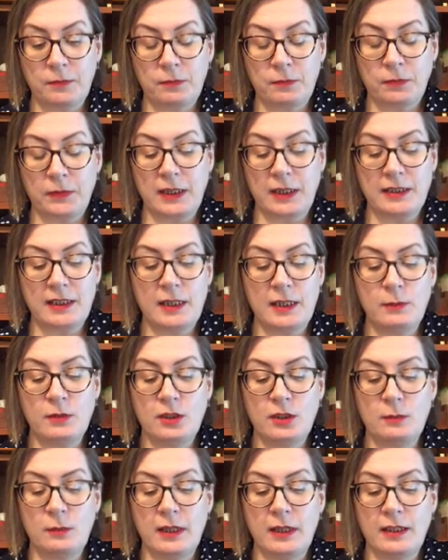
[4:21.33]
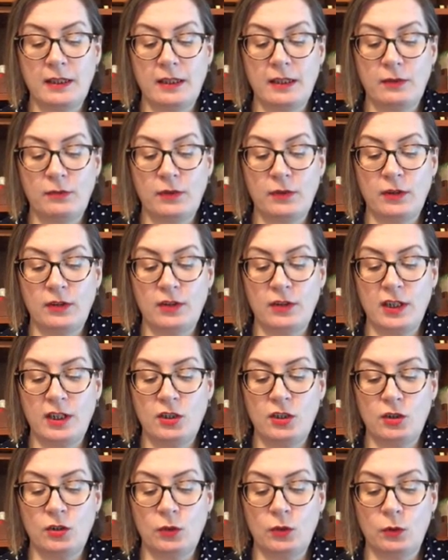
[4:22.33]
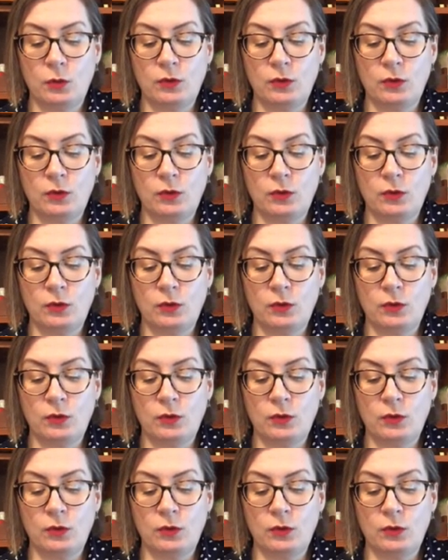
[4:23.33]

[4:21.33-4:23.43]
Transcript: It seems to me that the further east you go,